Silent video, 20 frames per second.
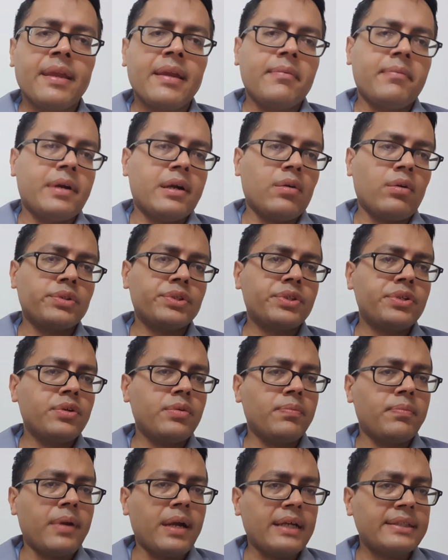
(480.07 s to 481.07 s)
but
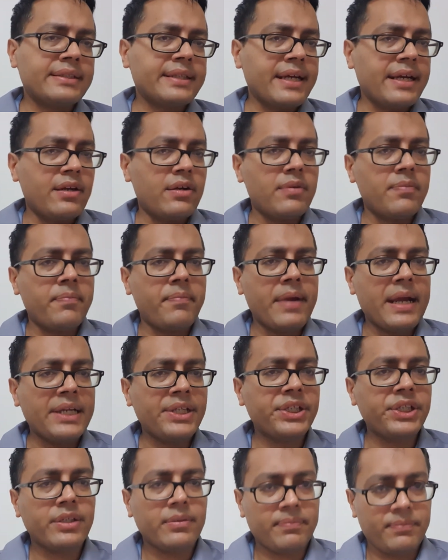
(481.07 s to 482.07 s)
osteoblasts cannot
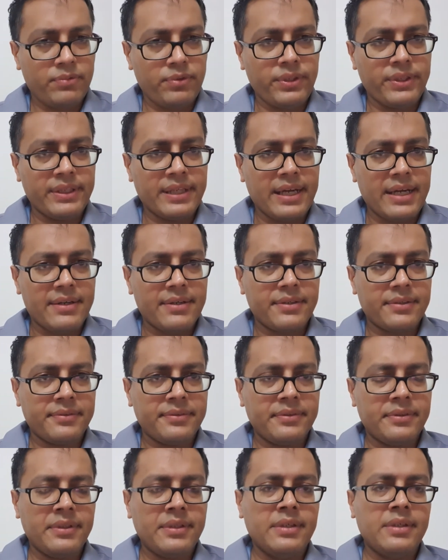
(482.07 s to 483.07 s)
match up with that.
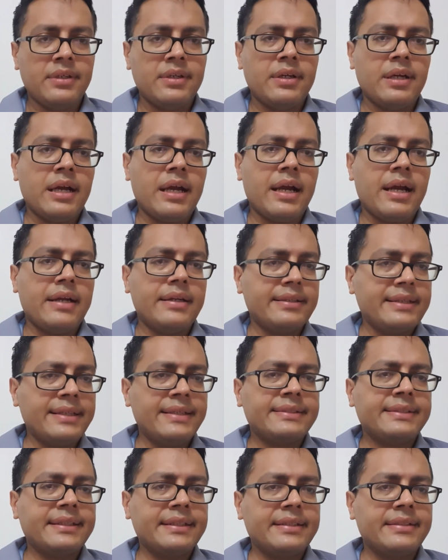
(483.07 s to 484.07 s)
And they
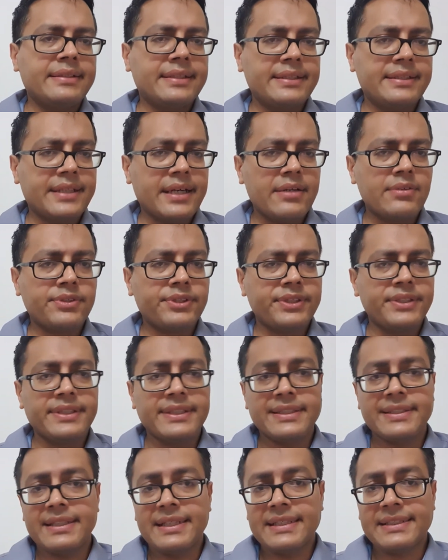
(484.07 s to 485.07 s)
start to
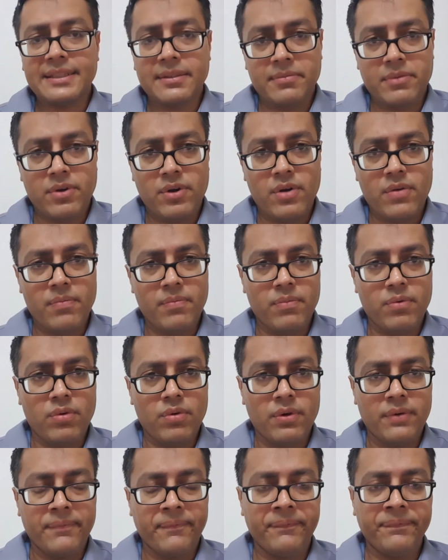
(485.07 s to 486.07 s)
synthesize less amount of bone,
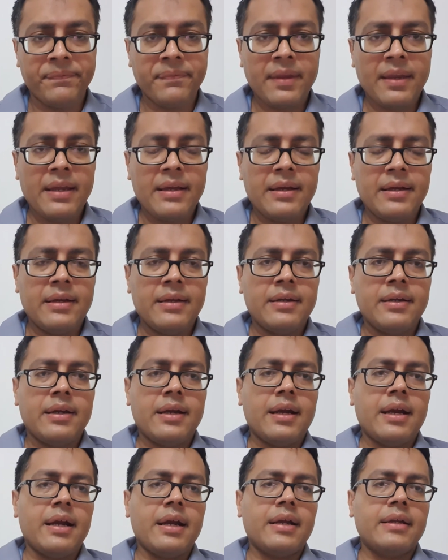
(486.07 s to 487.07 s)

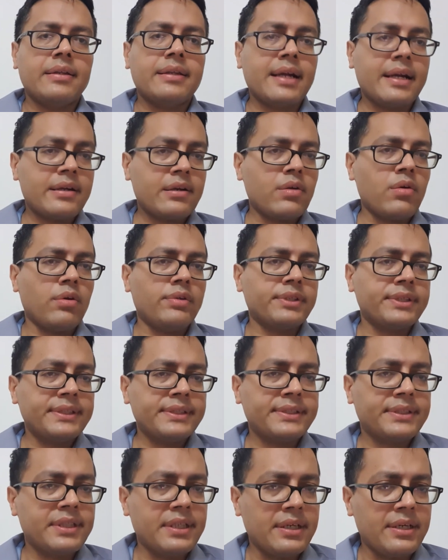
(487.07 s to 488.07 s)
and that
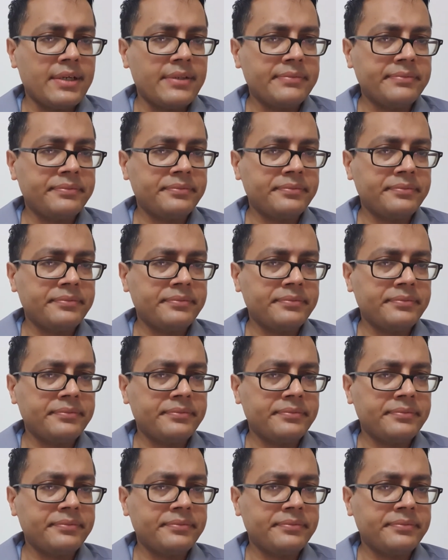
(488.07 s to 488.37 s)
causes the